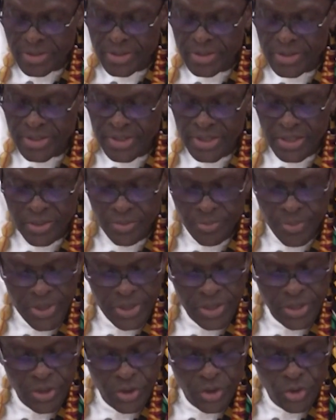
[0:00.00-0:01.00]
these
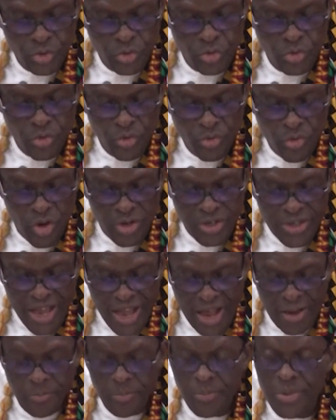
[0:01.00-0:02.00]
bills should not
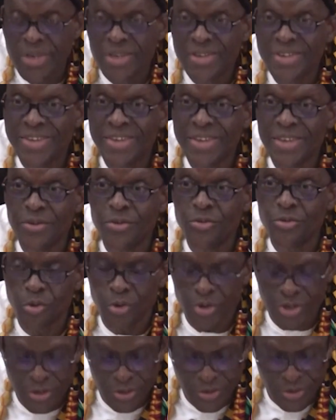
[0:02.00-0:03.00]
have been
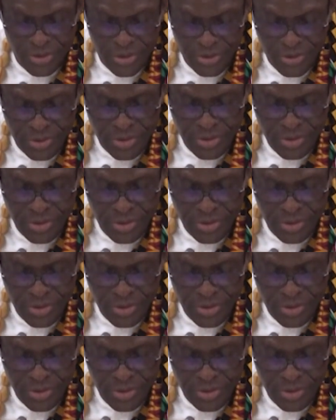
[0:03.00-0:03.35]
introduced